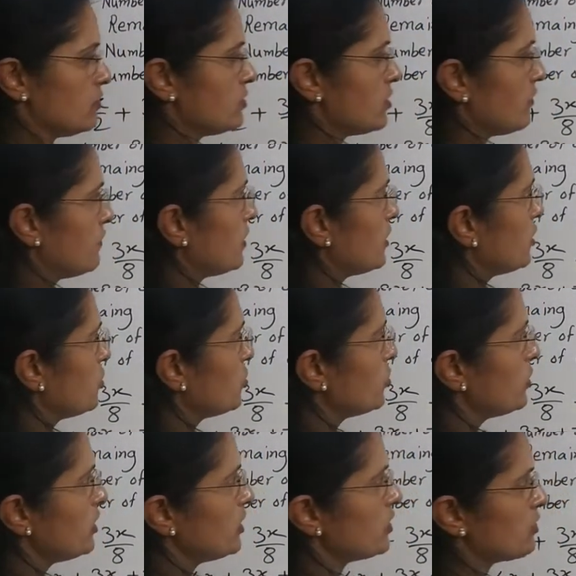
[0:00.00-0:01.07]
72
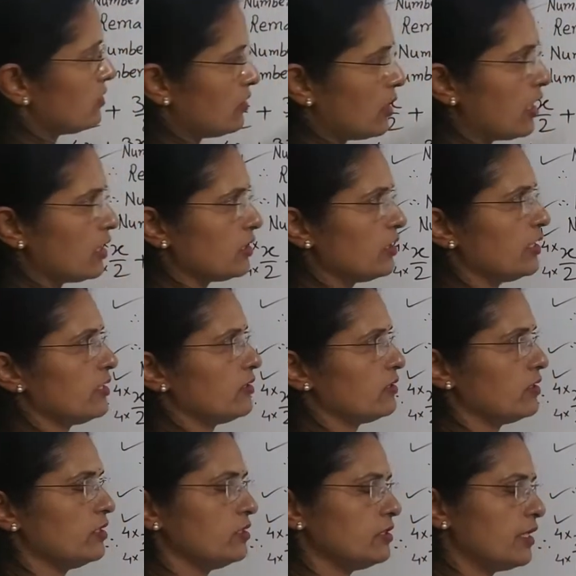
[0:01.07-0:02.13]
deer are there
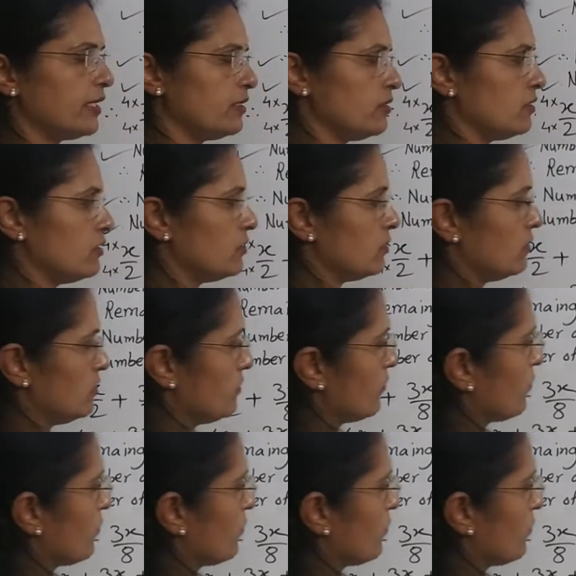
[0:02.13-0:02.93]
in that herd.